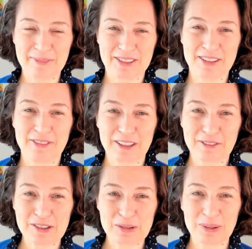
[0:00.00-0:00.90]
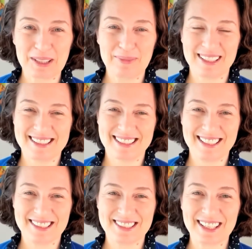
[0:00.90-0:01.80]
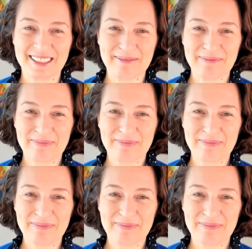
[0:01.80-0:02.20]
Pacific for 20 minutes each day.